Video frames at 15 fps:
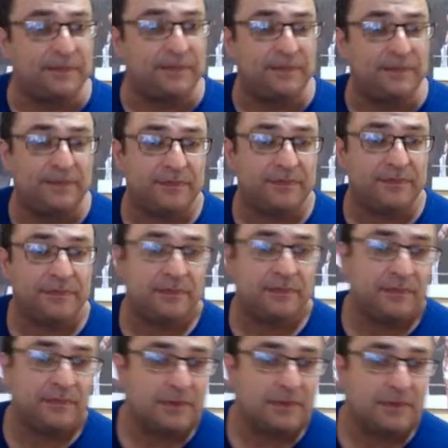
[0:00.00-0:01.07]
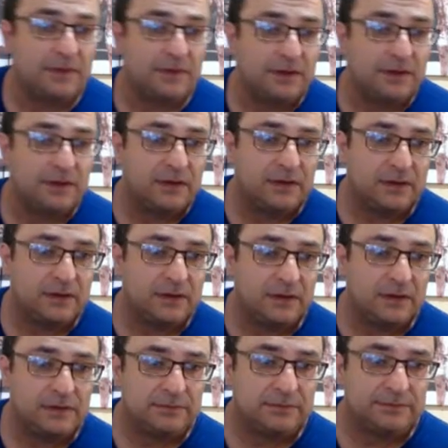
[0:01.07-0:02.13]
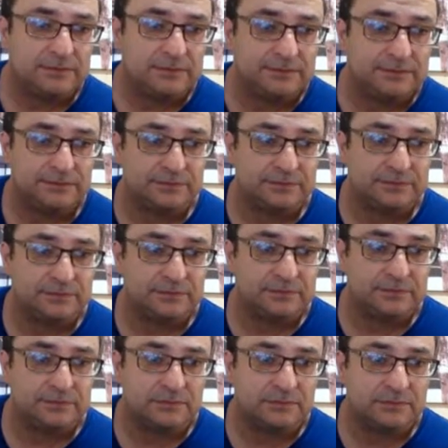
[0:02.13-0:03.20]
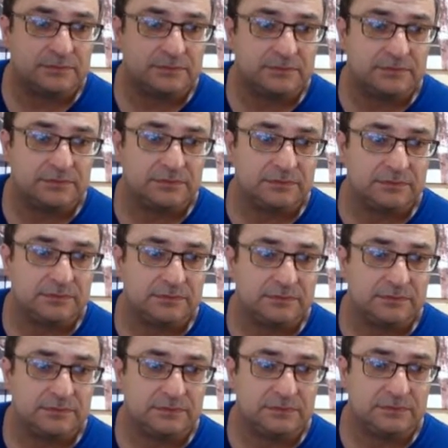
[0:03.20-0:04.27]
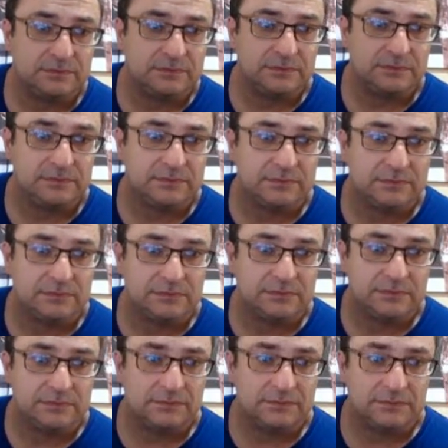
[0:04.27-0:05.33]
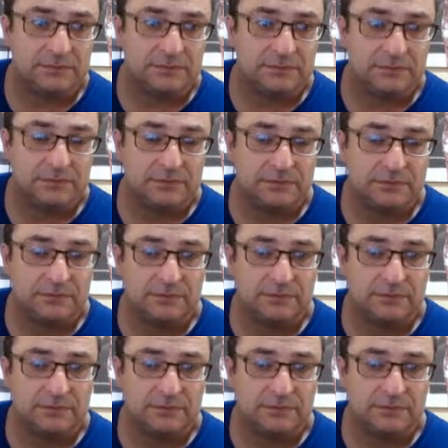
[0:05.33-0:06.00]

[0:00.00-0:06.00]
The person shown says nothing.